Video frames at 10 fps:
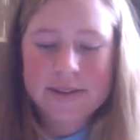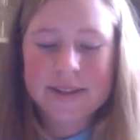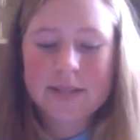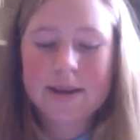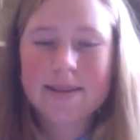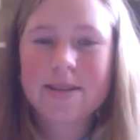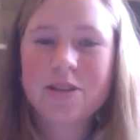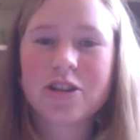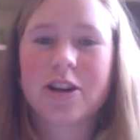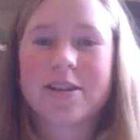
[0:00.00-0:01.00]
This passage
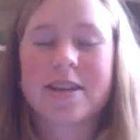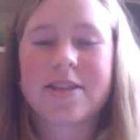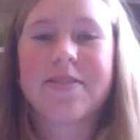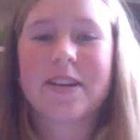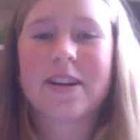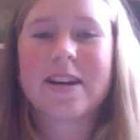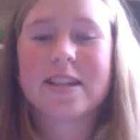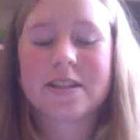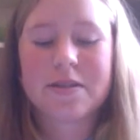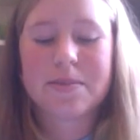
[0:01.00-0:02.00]
occurs at the very
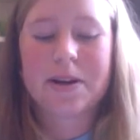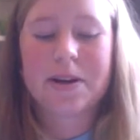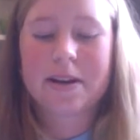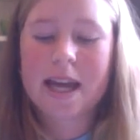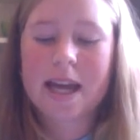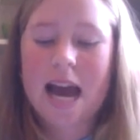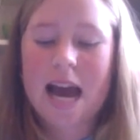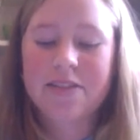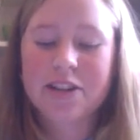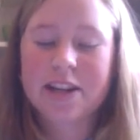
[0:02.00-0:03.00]
end of the book,
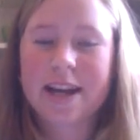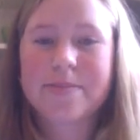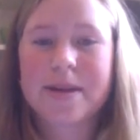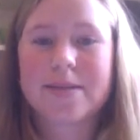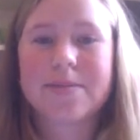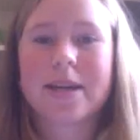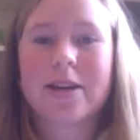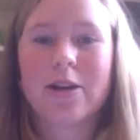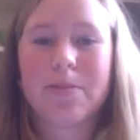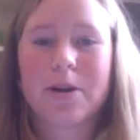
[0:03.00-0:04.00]
after Gatsby has been
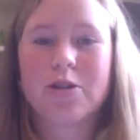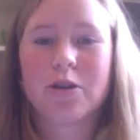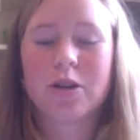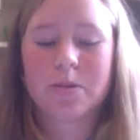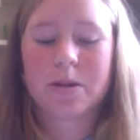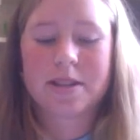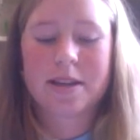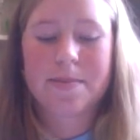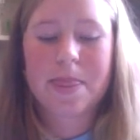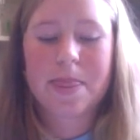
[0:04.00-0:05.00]
killed by George
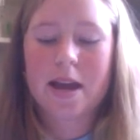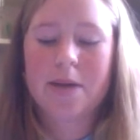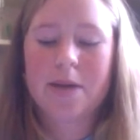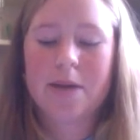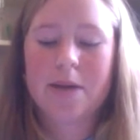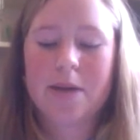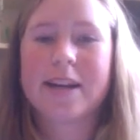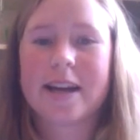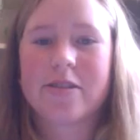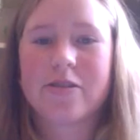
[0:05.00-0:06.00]
Wilson and before Nick
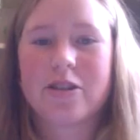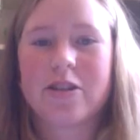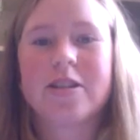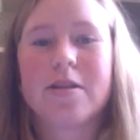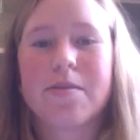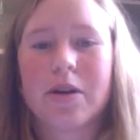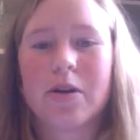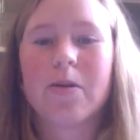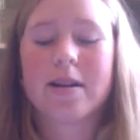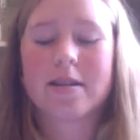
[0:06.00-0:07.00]
has returned to the Middle
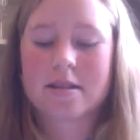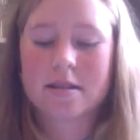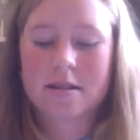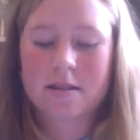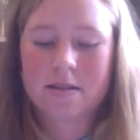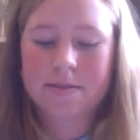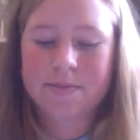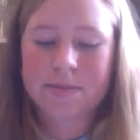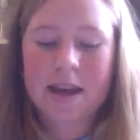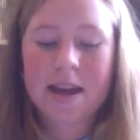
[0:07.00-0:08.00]
West.
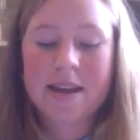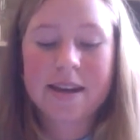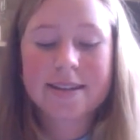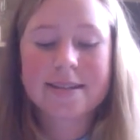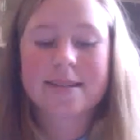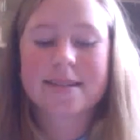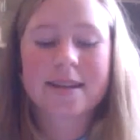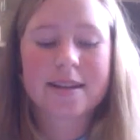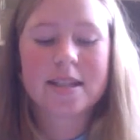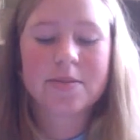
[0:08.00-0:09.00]
Nick is
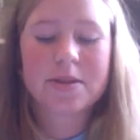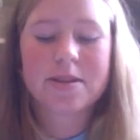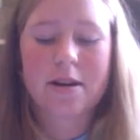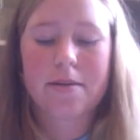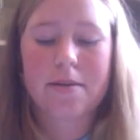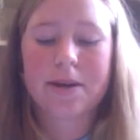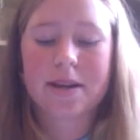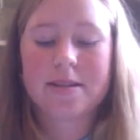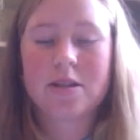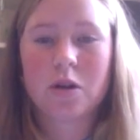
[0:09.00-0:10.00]
disgusted with Tom
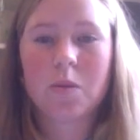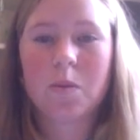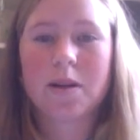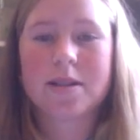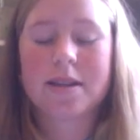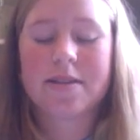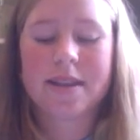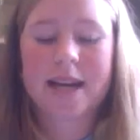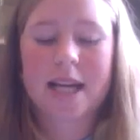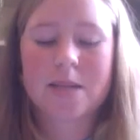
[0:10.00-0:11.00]
because he told Wilson
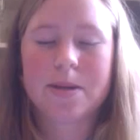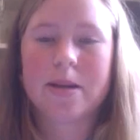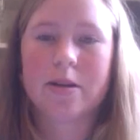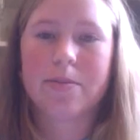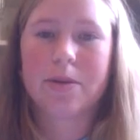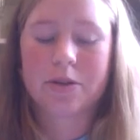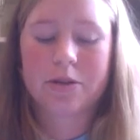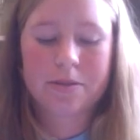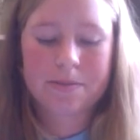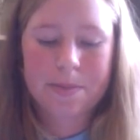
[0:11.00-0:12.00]
that Gatsby killed Myrtle.